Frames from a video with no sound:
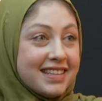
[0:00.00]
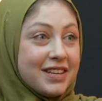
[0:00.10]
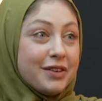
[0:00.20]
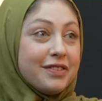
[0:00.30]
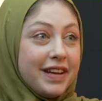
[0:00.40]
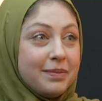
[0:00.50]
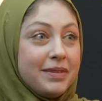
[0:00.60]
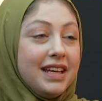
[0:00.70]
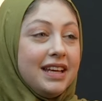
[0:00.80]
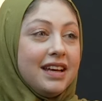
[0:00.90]
and your
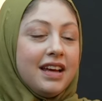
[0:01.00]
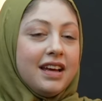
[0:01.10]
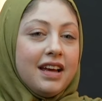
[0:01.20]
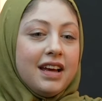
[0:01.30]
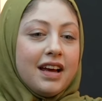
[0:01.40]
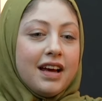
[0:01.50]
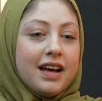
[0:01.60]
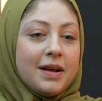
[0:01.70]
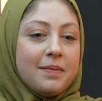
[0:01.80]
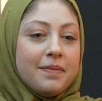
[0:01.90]
family. Mm-hmm.
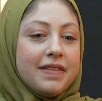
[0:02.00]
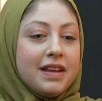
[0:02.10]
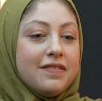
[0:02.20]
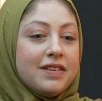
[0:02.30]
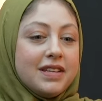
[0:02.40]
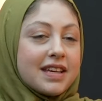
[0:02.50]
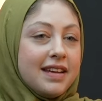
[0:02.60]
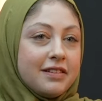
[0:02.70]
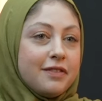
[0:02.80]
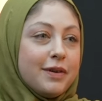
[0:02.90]
Um, and then even
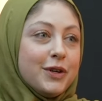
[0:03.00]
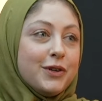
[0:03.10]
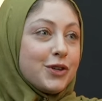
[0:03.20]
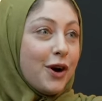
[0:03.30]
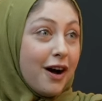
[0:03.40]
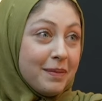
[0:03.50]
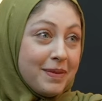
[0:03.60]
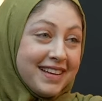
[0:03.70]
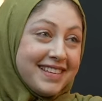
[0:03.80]
disconnected from your job.